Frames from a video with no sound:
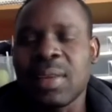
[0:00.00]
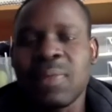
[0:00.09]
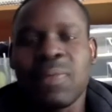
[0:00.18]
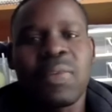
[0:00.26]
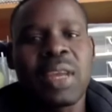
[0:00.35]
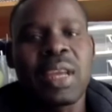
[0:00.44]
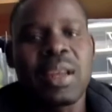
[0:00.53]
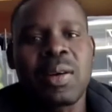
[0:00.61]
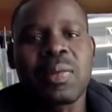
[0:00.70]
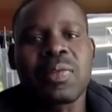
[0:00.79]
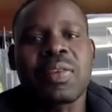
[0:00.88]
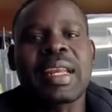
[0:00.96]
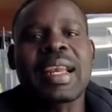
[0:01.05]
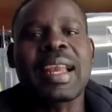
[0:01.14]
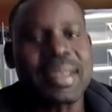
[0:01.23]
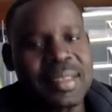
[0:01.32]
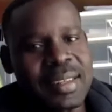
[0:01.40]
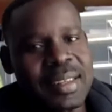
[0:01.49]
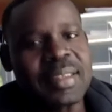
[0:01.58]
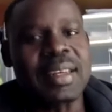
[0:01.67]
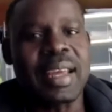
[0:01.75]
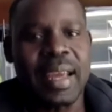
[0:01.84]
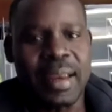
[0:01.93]
feeling of relaxed,
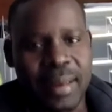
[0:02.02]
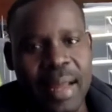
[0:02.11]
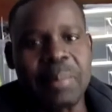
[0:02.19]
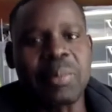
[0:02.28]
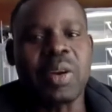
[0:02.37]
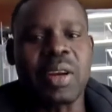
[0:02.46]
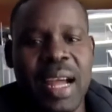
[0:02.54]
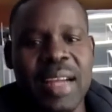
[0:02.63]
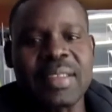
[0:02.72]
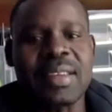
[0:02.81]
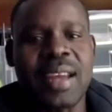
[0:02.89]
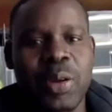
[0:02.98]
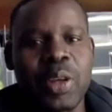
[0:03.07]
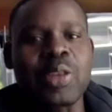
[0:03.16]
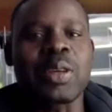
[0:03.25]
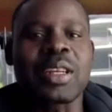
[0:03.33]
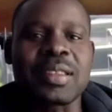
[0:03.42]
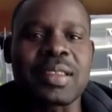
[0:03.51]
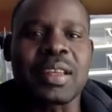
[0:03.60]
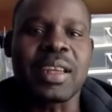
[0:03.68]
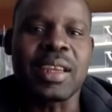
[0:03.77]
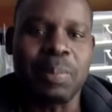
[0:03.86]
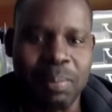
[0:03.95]
and I'm relaxed now, and you can
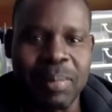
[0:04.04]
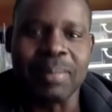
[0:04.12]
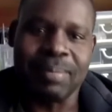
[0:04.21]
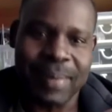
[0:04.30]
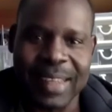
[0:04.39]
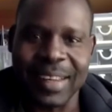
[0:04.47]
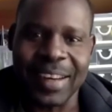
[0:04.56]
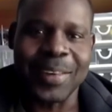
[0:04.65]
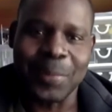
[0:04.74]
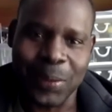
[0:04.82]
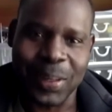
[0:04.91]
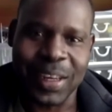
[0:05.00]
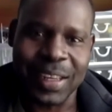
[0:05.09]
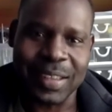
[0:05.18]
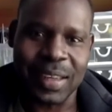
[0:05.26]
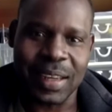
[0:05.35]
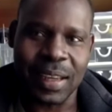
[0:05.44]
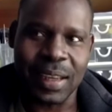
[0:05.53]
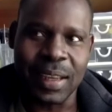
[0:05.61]
sleep, get ready for the next day.